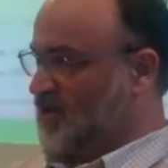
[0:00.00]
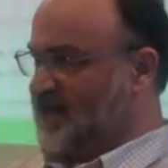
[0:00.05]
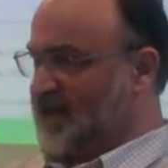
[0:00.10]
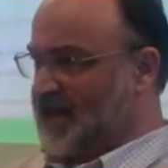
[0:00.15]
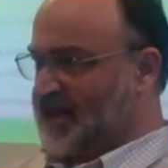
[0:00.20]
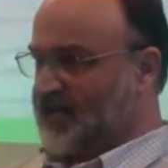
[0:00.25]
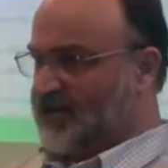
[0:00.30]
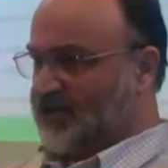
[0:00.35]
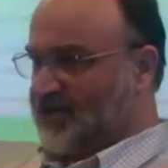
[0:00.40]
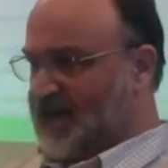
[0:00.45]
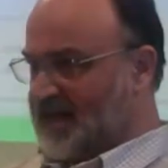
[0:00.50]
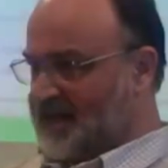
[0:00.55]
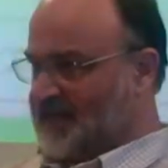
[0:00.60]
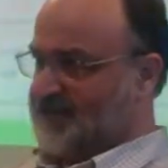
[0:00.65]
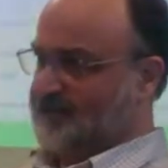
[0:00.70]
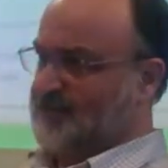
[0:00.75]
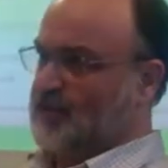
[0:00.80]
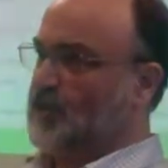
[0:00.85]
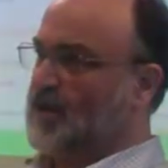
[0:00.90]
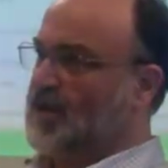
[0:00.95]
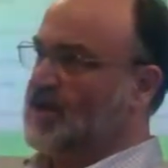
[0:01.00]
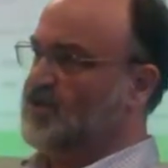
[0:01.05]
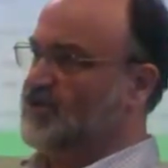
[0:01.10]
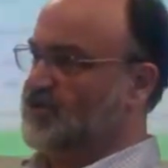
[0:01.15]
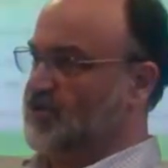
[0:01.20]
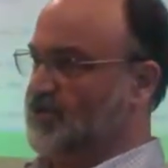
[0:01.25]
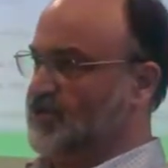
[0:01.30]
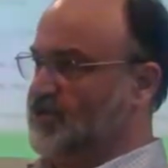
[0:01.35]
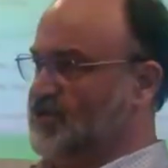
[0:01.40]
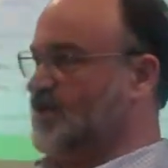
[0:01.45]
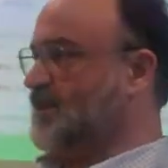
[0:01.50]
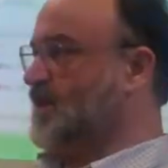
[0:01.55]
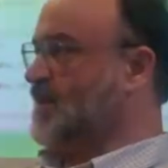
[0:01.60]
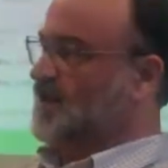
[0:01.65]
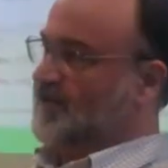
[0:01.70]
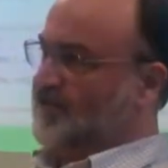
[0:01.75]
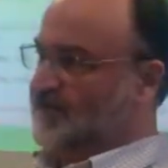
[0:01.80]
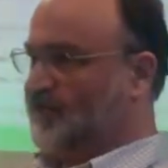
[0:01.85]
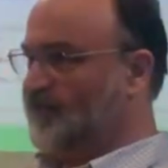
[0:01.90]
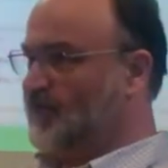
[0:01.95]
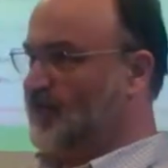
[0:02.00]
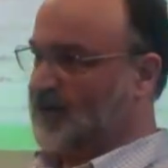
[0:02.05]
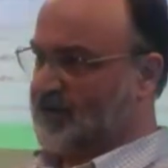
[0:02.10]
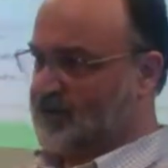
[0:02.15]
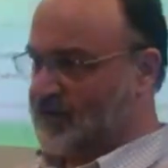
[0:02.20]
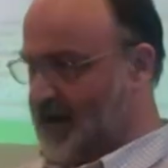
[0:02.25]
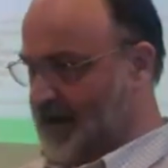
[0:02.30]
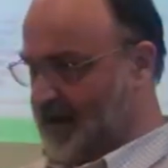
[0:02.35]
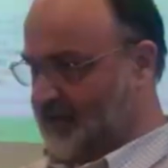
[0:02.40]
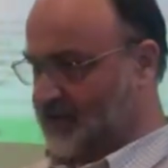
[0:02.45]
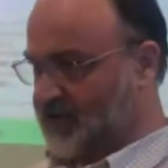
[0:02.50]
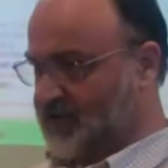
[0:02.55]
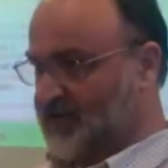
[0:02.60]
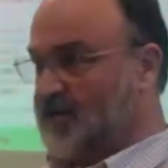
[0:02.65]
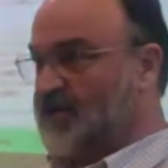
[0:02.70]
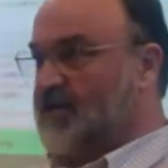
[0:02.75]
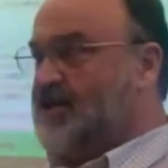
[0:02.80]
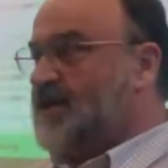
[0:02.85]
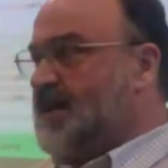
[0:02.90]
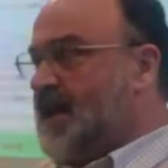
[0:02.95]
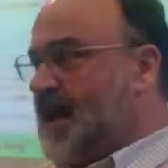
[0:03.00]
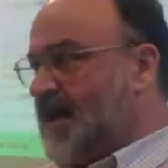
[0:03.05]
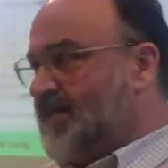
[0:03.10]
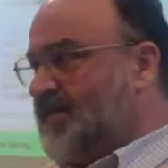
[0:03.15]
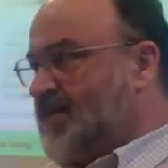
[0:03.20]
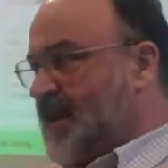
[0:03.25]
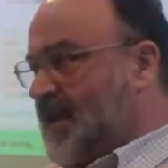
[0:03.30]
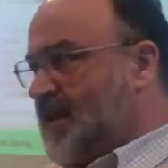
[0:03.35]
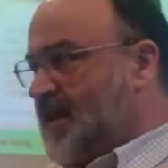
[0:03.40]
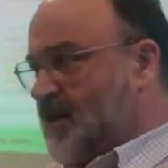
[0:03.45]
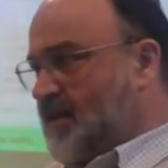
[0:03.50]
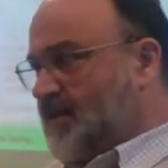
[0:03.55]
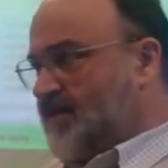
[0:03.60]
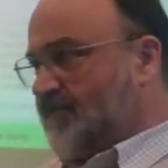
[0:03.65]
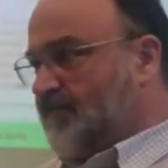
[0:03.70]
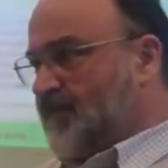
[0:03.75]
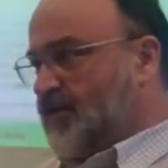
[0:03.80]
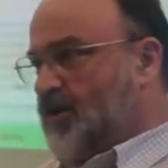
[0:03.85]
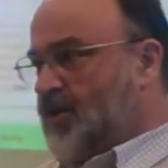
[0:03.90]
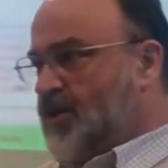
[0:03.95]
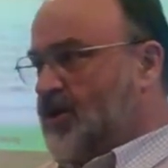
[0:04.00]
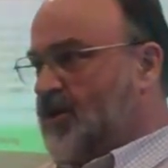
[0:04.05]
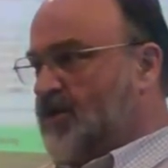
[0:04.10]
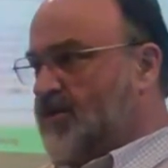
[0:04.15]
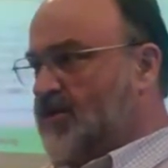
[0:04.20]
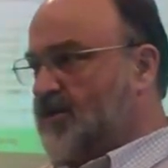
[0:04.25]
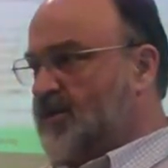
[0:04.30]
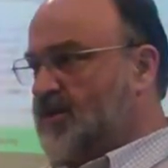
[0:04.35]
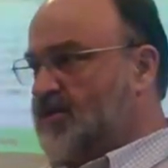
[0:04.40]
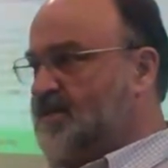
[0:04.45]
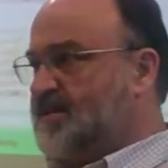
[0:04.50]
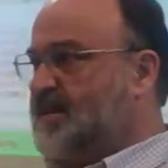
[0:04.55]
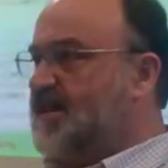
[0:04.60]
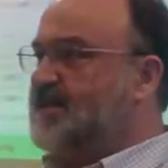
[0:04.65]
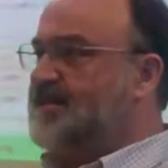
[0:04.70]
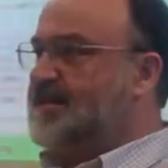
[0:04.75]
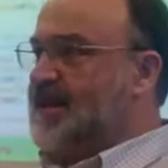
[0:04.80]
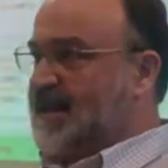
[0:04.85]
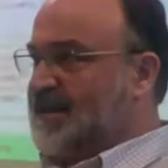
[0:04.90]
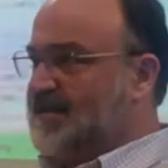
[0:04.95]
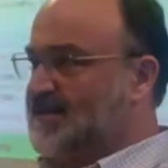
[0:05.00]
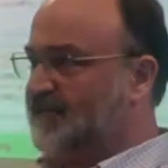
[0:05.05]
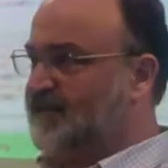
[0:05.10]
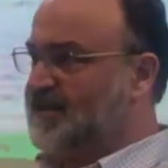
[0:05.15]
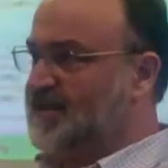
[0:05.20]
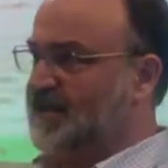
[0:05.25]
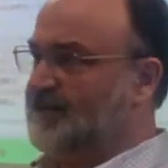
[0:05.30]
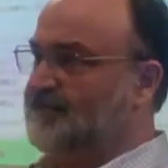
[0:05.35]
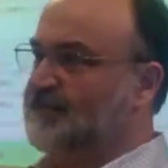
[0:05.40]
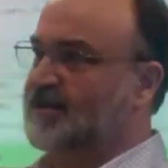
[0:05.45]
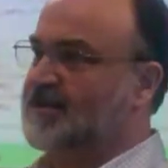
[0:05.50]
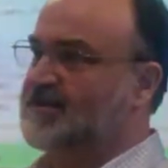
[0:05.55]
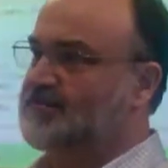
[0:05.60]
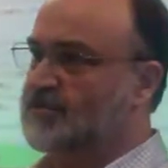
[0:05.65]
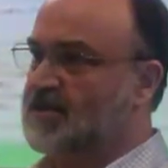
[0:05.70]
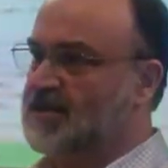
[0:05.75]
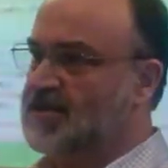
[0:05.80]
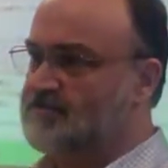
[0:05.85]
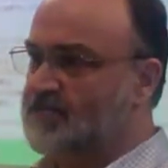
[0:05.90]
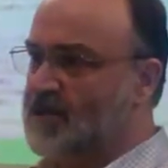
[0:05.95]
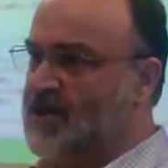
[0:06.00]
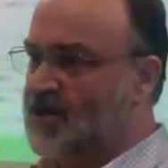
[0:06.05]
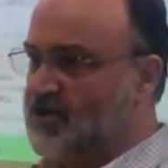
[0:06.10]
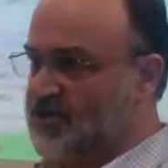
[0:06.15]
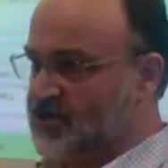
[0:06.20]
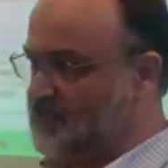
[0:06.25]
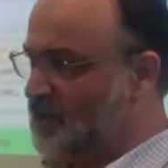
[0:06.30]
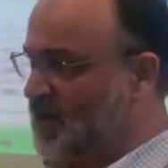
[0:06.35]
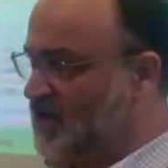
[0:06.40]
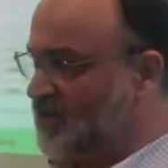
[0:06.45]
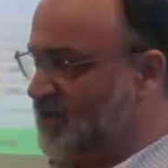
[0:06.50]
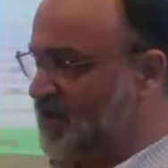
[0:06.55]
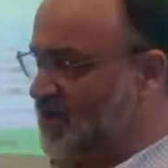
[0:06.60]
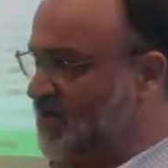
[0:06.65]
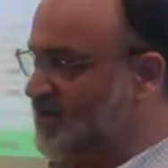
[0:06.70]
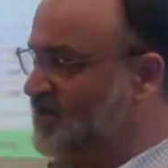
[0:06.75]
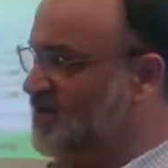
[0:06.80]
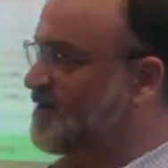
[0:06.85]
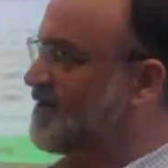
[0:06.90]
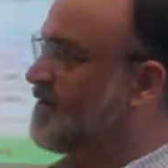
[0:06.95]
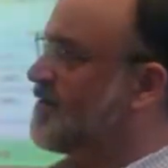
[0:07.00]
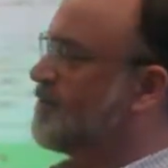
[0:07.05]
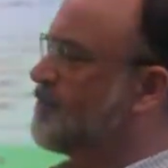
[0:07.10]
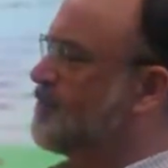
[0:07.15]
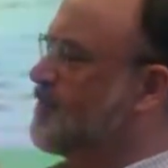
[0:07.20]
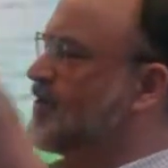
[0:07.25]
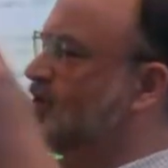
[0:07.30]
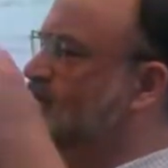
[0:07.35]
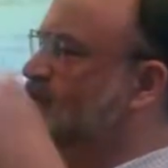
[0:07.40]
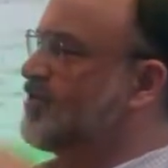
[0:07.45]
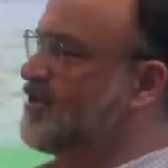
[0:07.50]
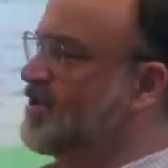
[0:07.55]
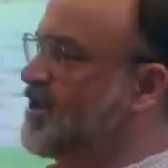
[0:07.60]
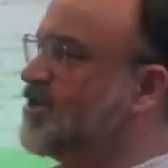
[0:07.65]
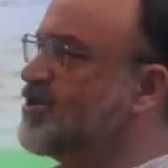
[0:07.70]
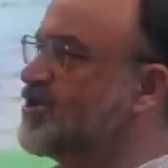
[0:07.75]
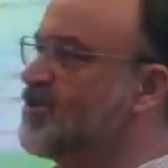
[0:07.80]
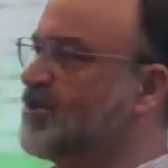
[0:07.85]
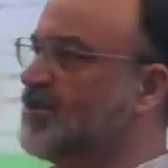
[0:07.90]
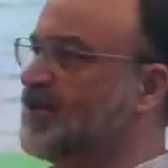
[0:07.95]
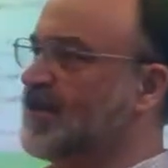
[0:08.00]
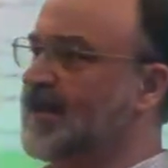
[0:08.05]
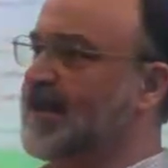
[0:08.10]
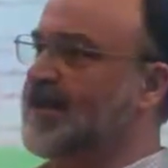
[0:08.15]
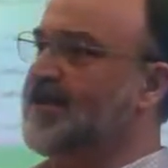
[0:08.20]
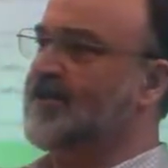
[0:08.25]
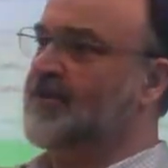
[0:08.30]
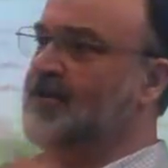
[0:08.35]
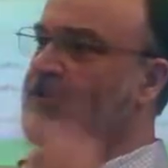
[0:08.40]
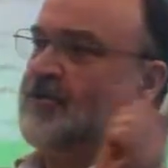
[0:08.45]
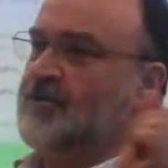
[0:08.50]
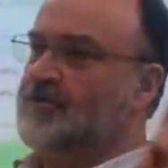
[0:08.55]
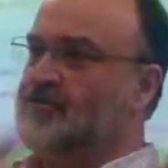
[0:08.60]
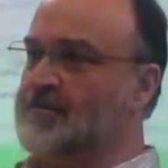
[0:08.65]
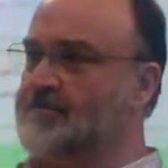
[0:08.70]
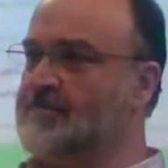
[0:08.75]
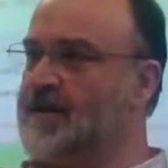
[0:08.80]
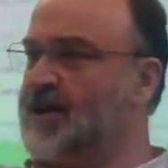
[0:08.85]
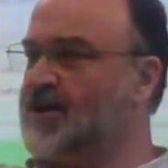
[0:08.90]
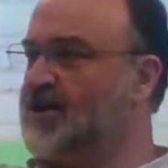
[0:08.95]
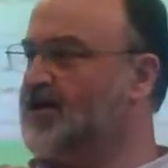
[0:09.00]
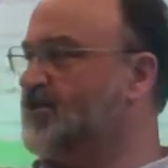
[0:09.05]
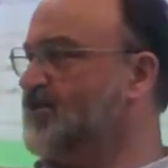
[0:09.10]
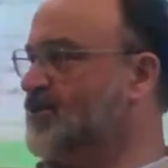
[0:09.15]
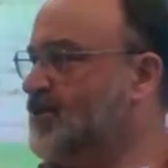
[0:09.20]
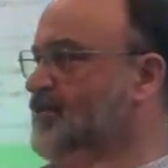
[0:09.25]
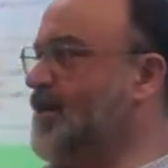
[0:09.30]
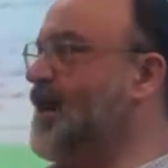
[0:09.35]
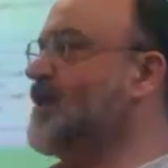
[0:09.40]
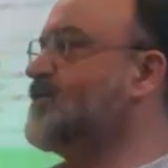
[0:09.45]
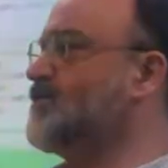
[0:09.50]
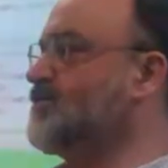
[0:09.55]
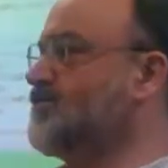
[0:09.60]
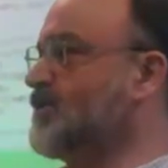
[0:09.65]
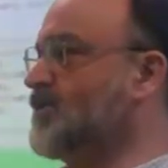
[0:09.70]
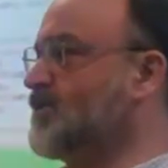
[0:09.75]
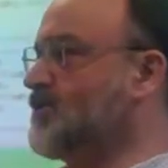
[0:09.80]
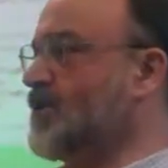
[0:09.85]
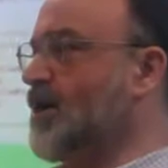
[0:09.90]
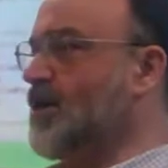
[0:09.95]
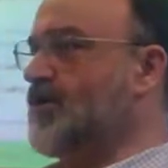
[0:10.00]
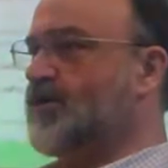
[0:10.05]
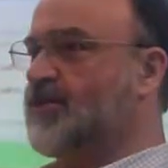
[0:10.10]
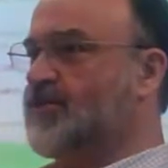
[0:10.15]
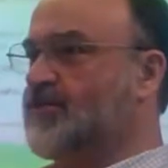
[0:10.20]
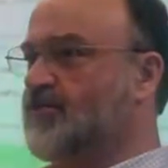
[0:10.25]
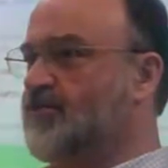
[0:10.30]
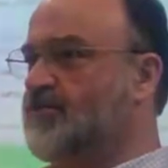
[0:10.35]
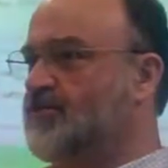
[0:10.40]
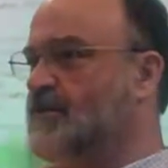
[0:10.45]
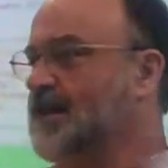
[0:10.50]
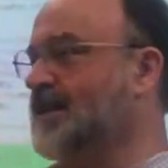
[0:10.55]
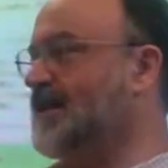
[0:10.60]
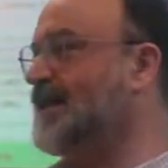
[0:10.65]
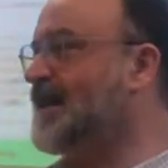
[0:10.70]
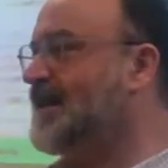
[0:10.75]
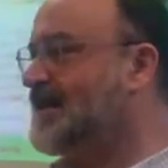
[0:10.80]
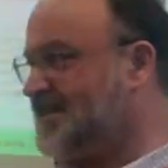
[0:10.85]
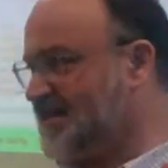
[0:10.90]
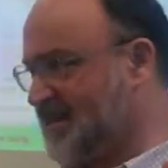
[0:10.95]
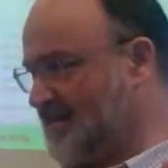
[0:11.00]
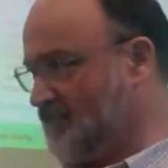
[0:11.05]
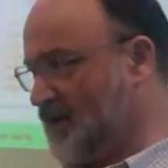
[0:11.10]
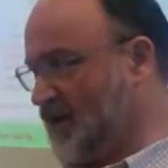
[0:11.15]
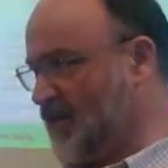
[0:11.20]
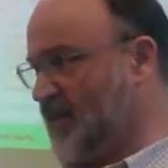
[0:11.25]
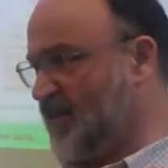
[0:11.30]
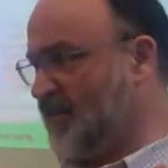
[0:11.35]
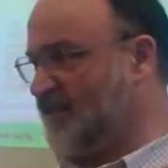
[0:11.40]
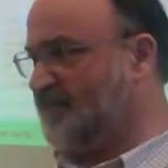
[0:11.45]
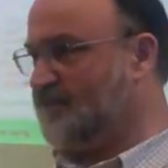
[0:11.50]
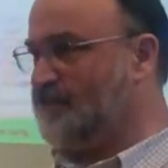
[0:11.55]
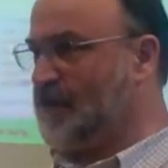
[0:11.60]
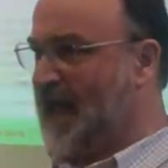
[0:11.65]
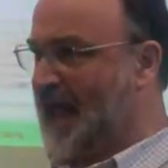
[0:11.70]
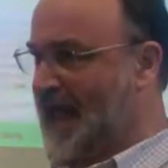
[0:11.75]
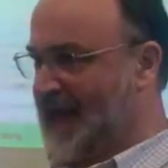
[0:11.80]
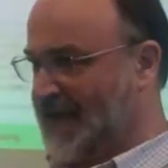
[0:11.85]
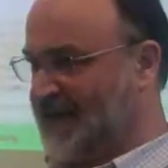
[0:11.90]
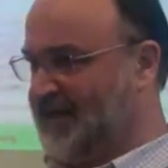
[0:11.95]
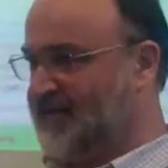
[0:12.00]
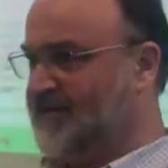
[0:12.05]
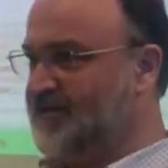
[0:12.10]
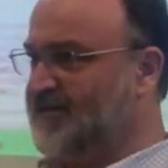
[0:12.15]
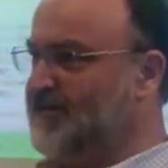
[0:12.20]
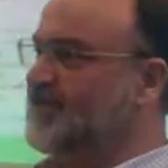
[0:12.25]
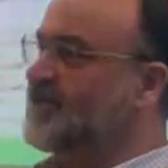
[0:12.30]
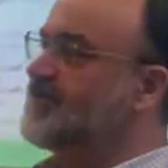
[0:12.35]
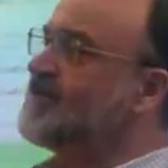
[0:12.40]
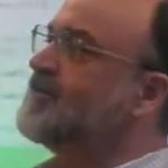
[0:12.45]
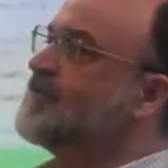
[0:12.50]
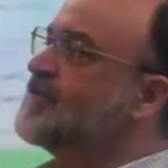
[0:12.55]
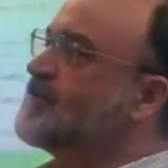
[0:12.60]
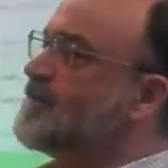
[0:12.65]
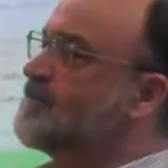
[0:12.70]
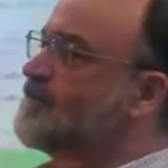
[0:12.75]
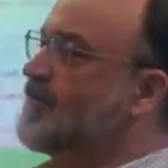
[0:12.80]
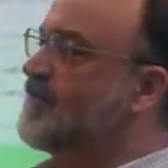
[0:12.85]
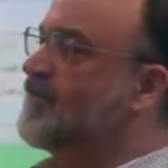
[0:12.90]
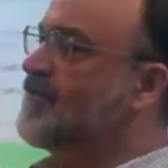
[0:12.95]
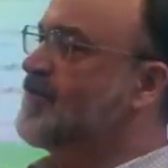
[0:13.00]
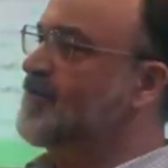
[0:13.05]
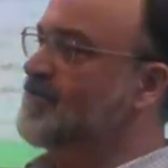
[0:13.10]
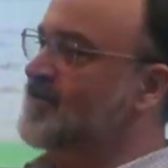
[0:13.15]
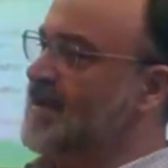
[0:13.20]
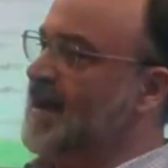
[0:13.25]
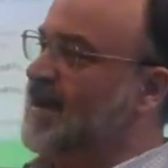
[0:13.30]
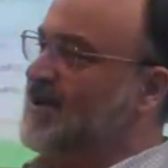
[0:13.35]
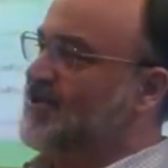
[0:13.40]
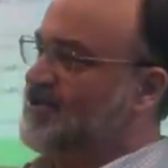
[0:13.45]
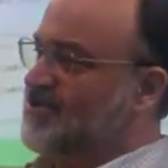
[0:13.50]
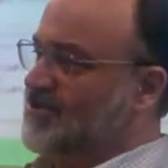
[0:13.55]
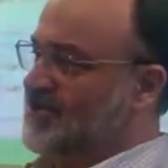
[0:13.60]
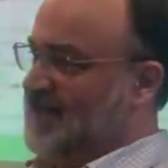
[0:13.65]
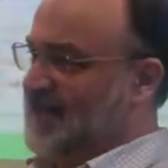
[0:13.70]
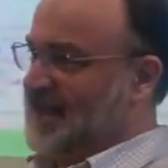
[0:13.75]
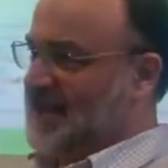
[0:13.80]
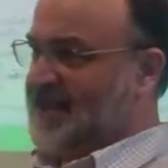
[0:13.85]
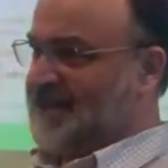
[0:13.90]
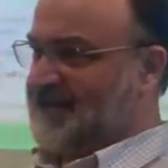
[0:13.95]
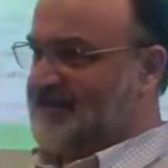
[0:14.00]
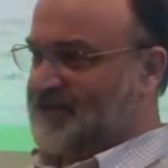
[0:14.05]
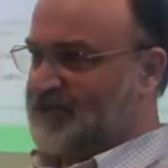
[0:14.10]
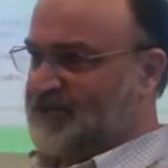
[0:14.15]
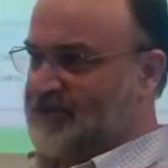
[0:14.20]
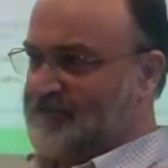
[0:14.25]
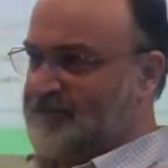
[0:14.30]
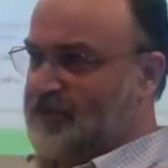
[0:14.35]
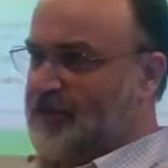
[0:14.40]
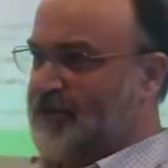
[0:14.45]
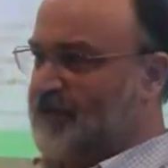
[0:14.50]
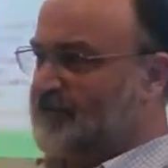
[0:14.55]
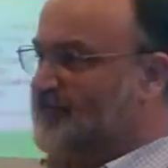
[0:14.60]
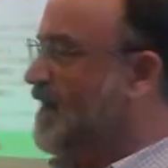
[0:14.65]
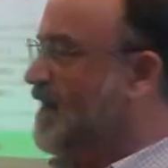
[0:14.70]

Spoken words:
and then you can ask them questions and they can fiddle around. And they kind of learn the syntax of C++ by osmosis. Whereas traditionally, we make undergraduates go through at least a month of pain before we actually get them to a point